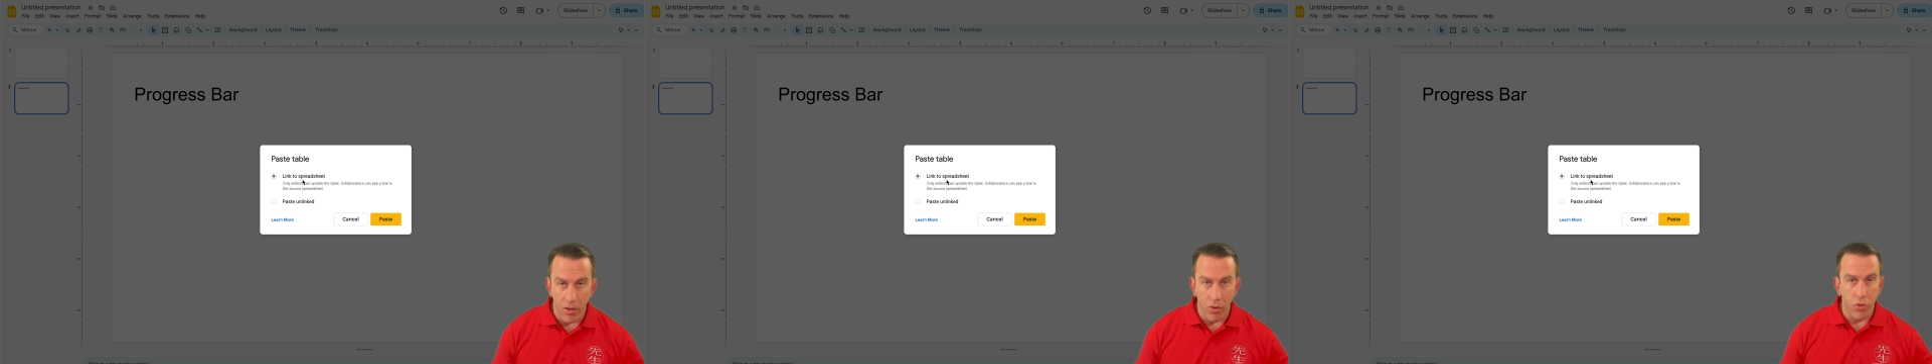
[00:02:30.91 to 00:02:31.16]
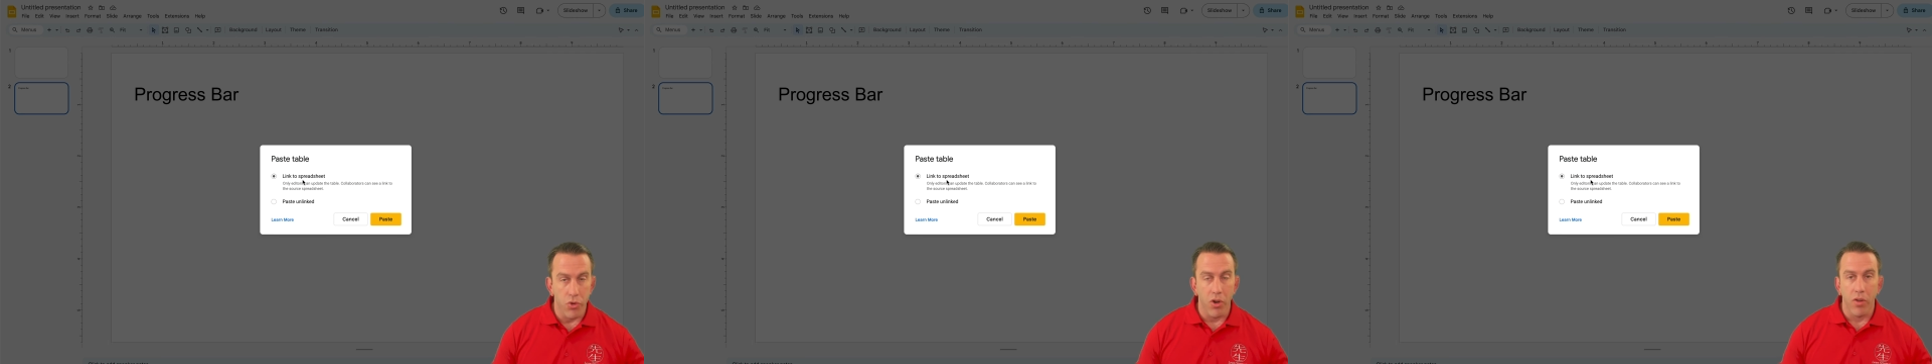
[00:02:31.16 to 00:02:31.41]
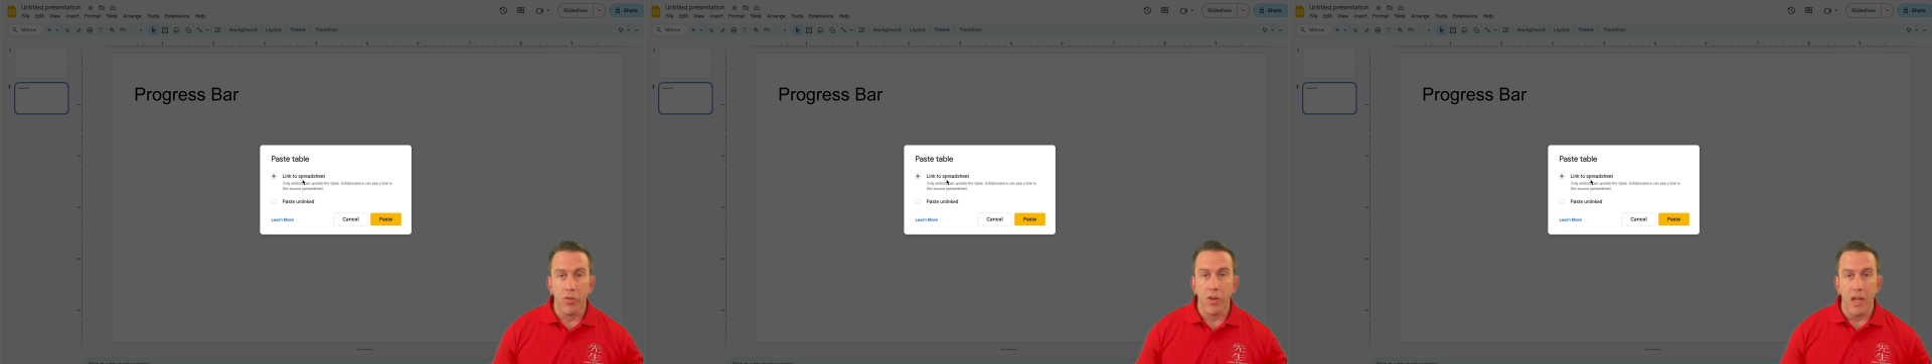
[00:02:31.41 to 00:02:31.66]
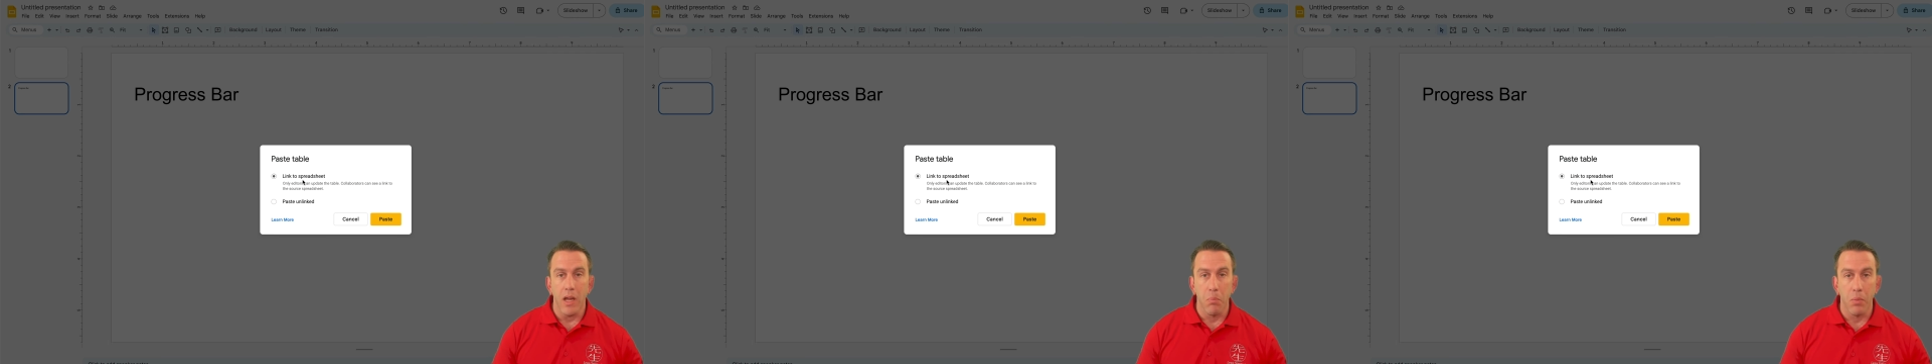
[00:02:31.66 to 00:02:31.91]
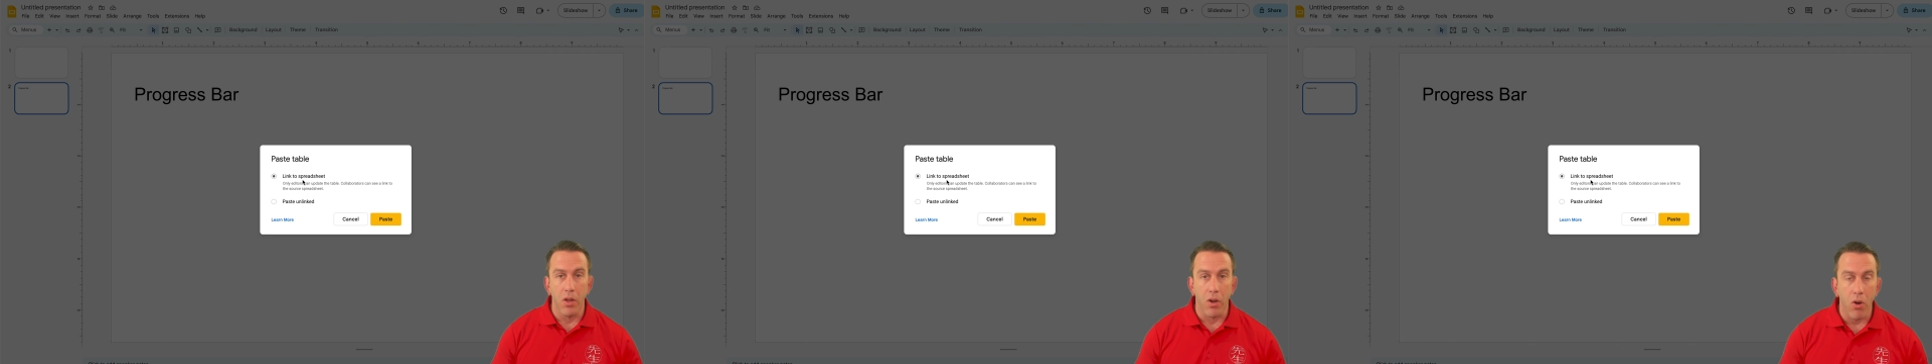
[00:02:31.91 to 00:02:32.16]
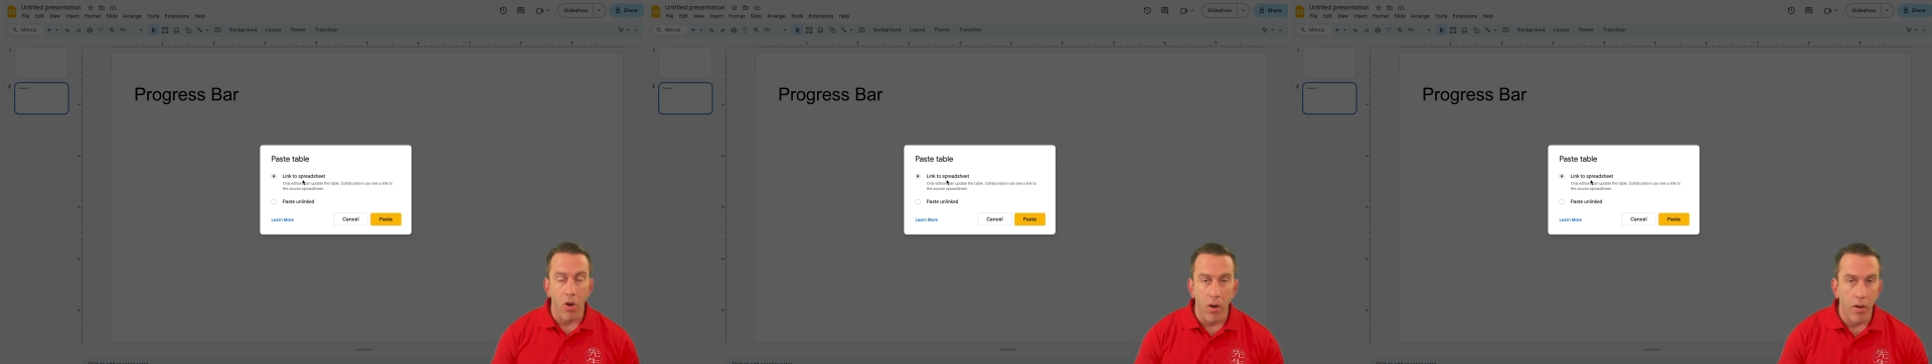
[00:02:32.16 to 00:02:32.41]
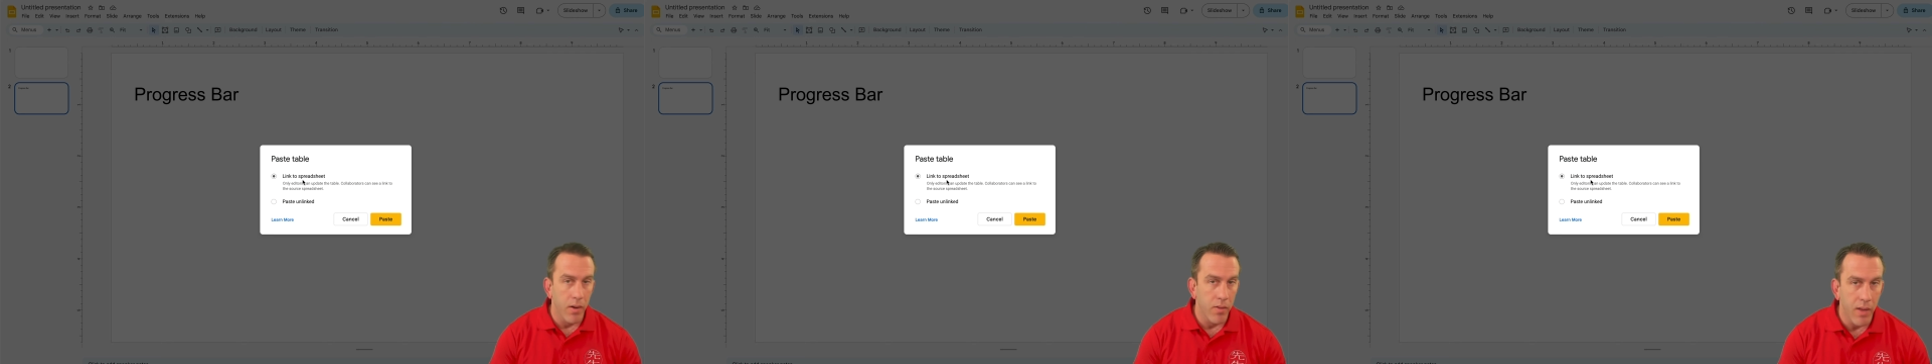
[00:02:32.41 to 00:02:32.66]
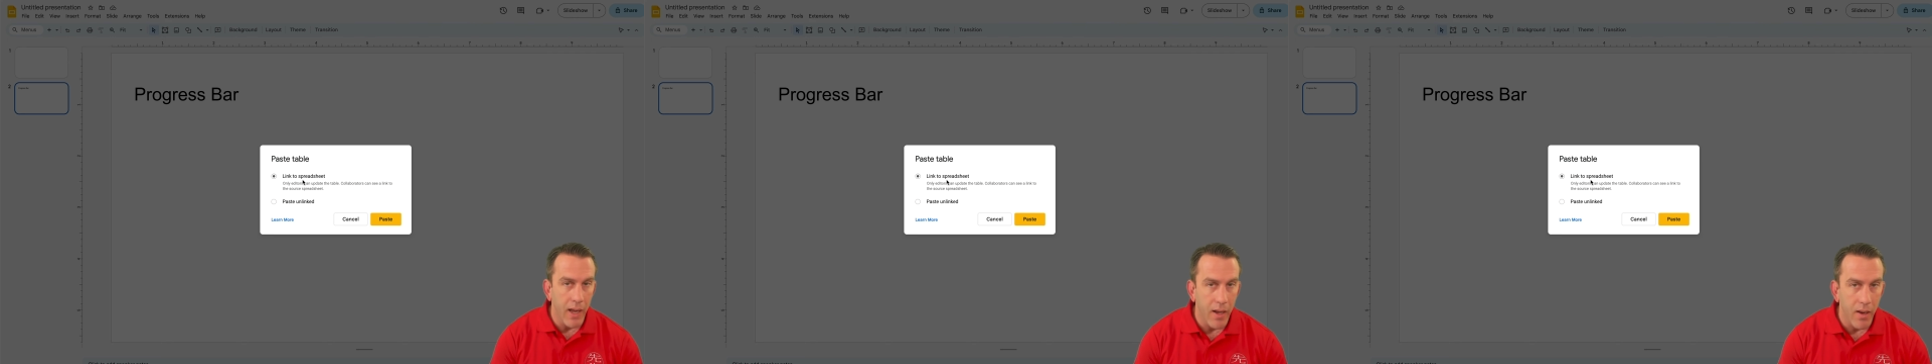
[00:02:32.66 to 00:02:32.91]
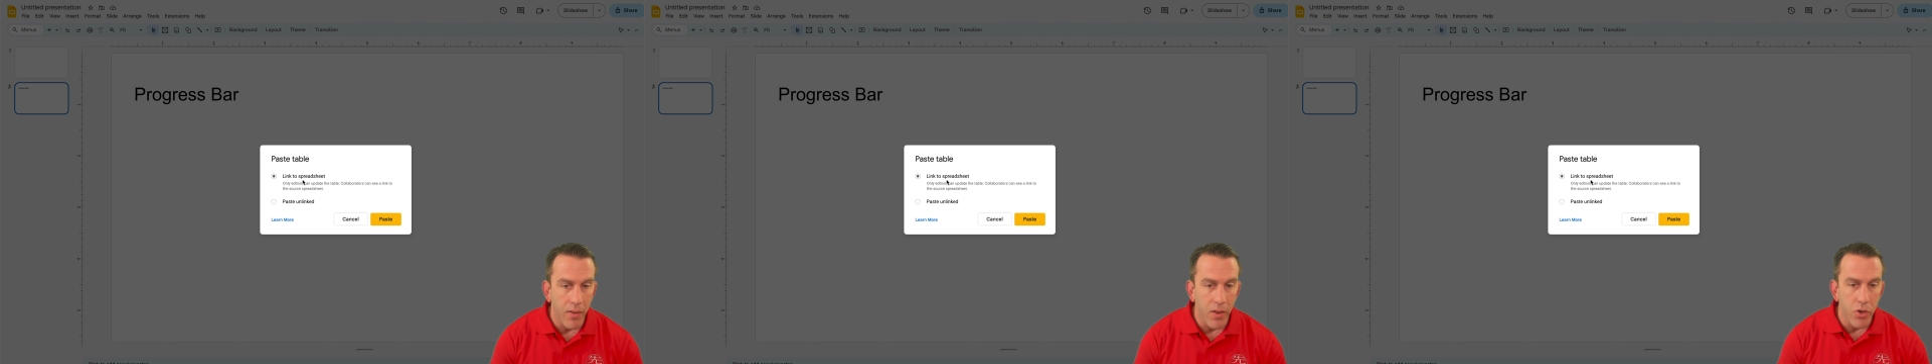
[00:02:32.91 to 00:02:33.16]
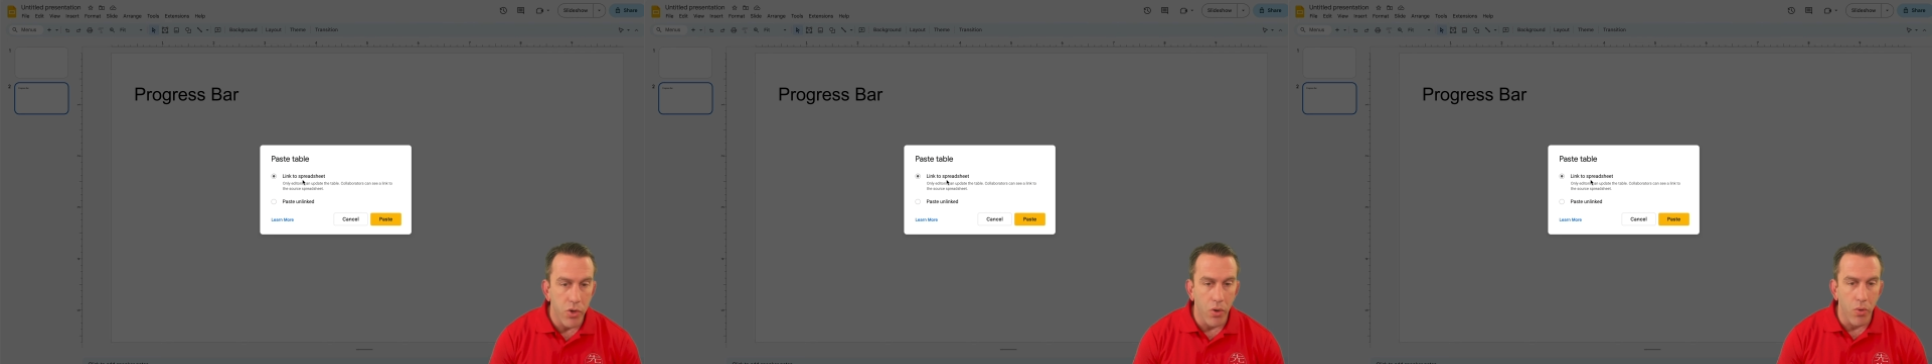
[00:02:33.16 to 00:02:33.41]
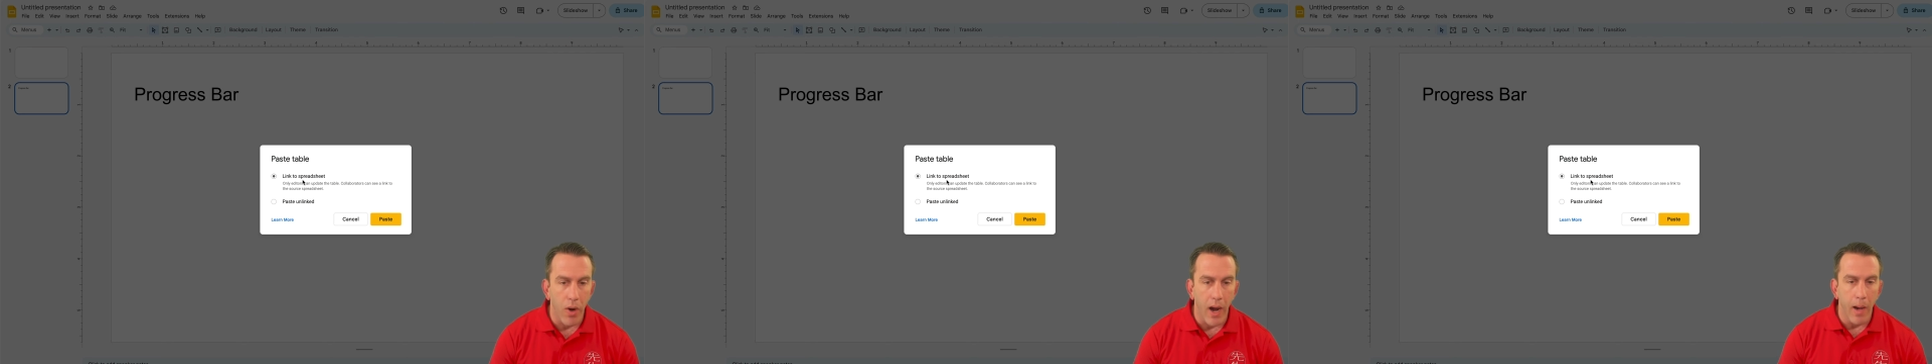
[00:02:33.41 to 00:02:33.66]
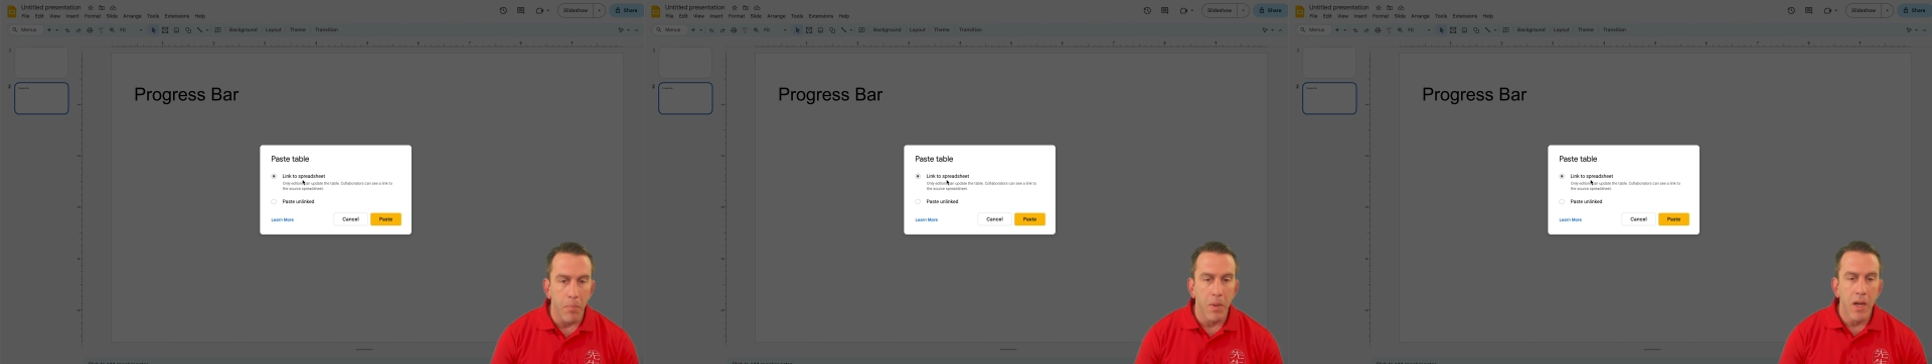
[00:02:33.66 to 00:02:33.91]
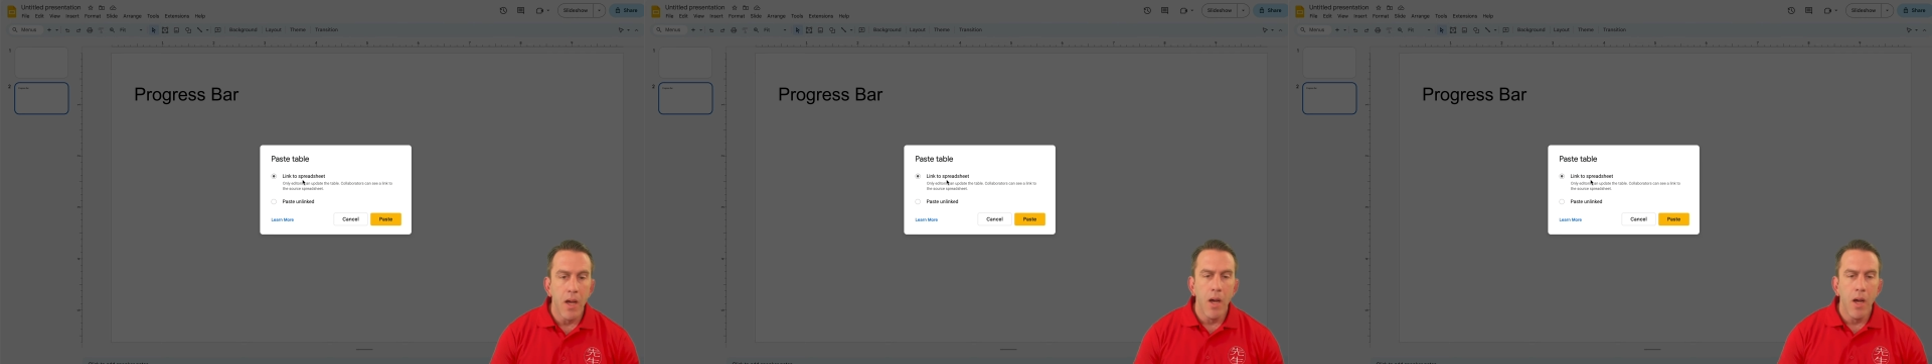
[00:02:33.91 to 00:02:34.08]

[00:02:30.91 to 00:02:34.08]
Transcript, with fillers: It'll just keep the current data that you grab.